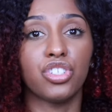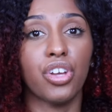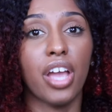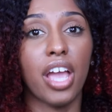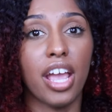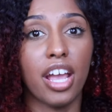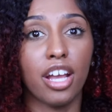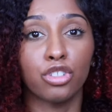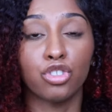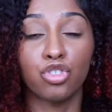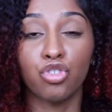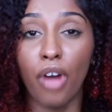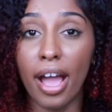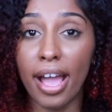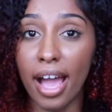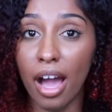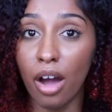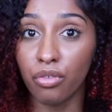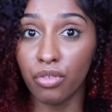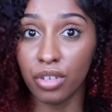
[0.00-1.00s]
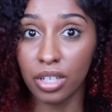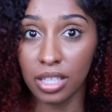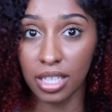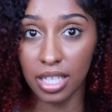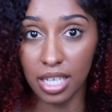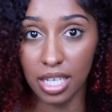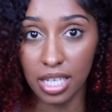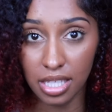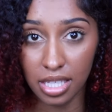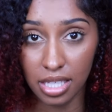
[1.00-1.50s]
Does your hair dry out
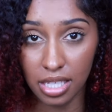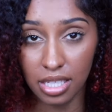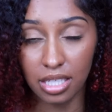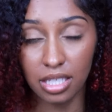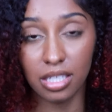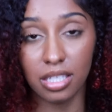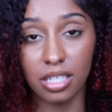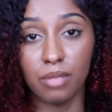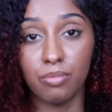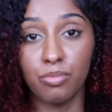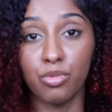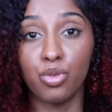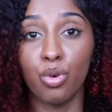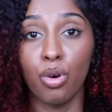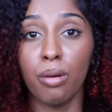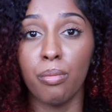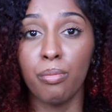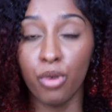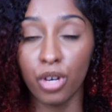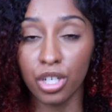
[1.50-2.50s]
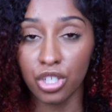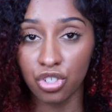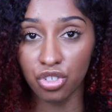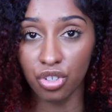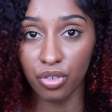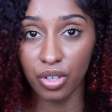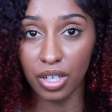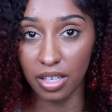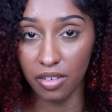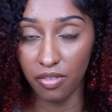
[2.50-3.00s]
really easy? Does it absorb
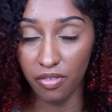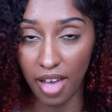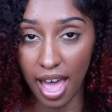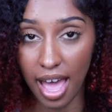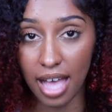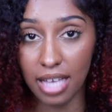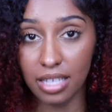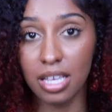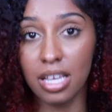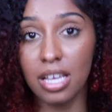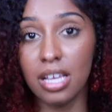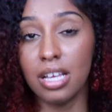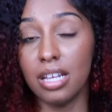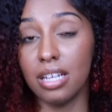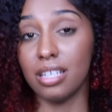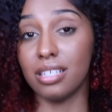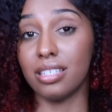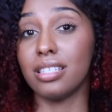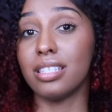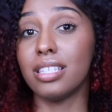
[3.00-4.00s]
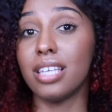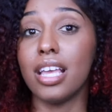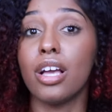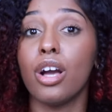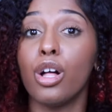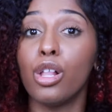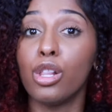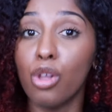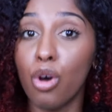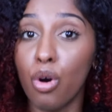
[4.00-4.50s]
moisture really fast? Does it
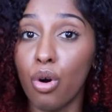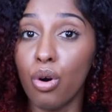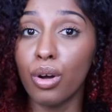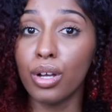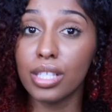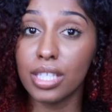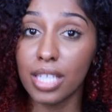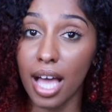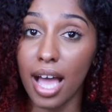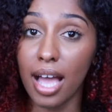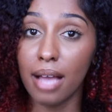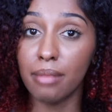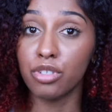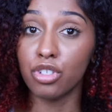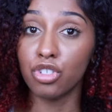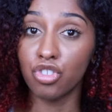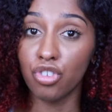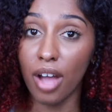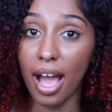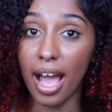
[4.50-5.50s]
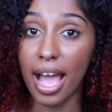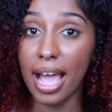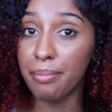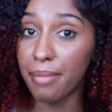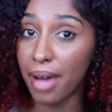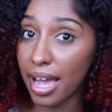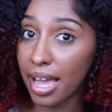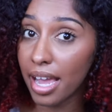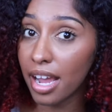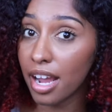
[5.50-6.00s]
take a long time to
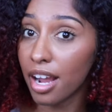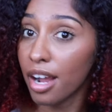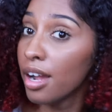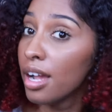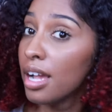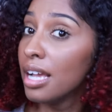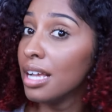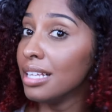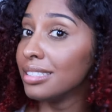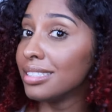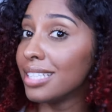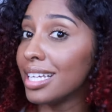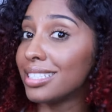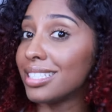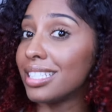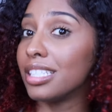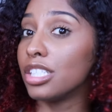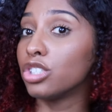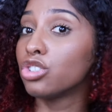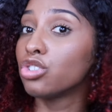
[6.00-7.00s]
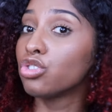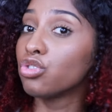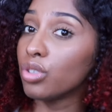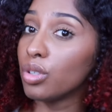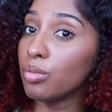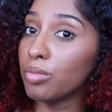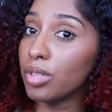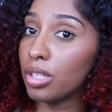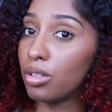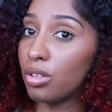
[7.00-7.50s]
dry? My hair takes an
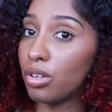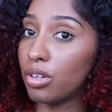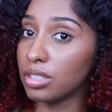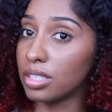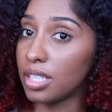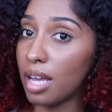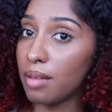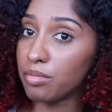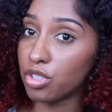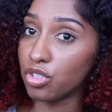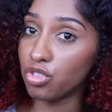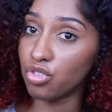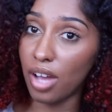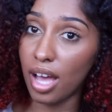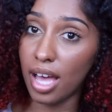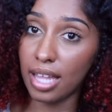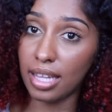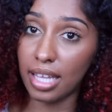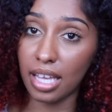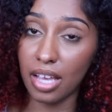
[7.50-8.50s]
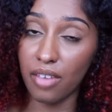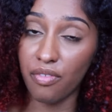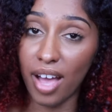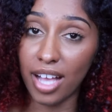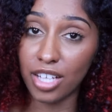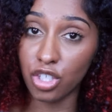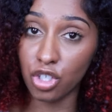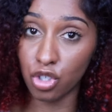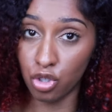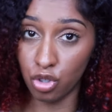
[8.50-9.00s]
extremely long time to dry. Like
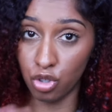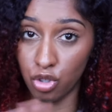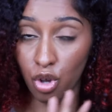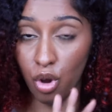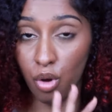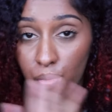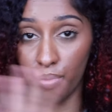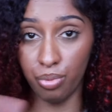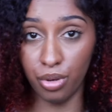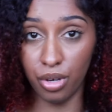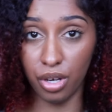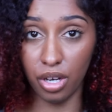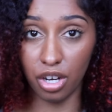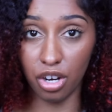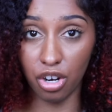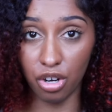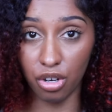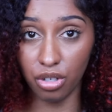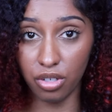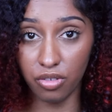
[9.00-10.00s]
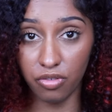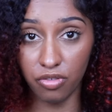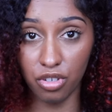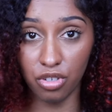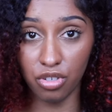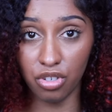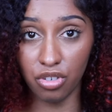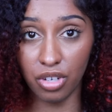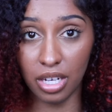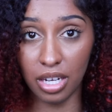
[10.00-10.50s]
if I just don't put a curl
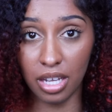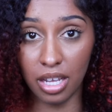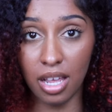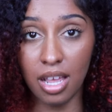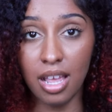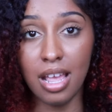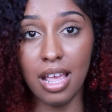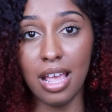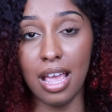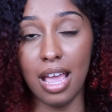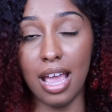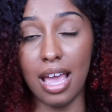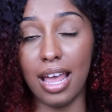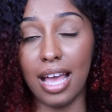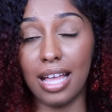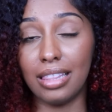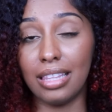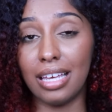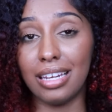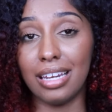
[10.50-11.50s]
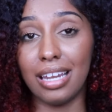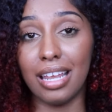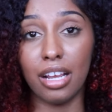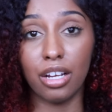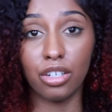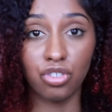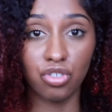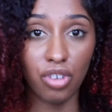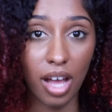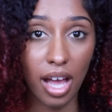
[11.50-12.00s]
diffuser in it, and I let
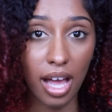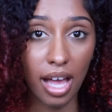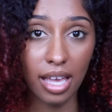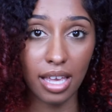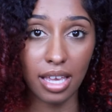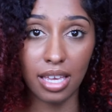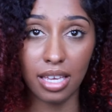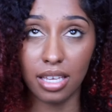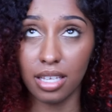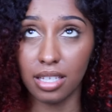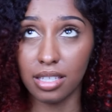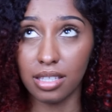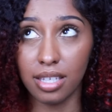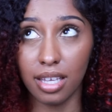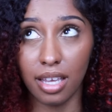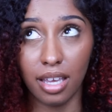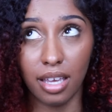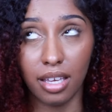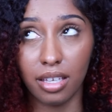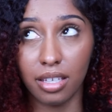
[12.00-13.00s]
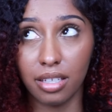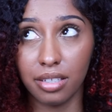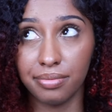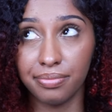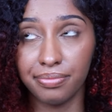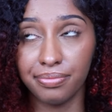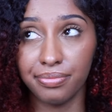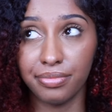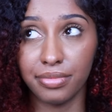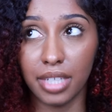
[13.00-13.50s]
it air dry, it can take,
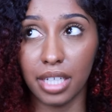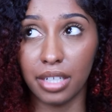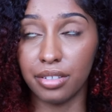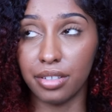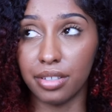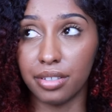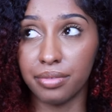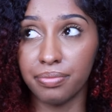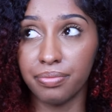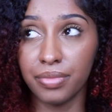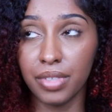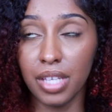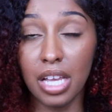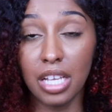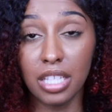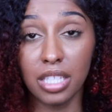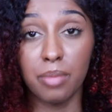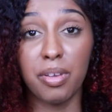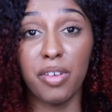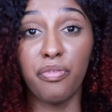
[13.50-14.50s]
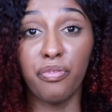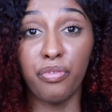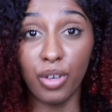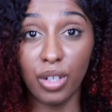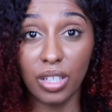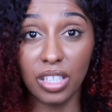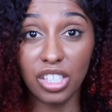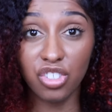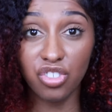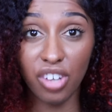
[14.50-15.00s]
I don't know, to be
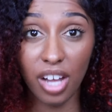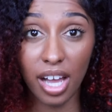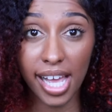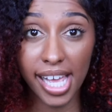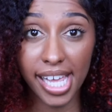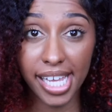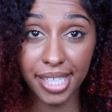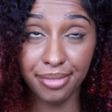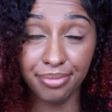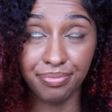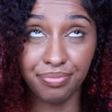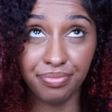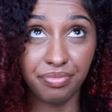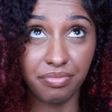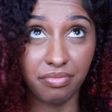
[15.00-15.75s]
fully dry,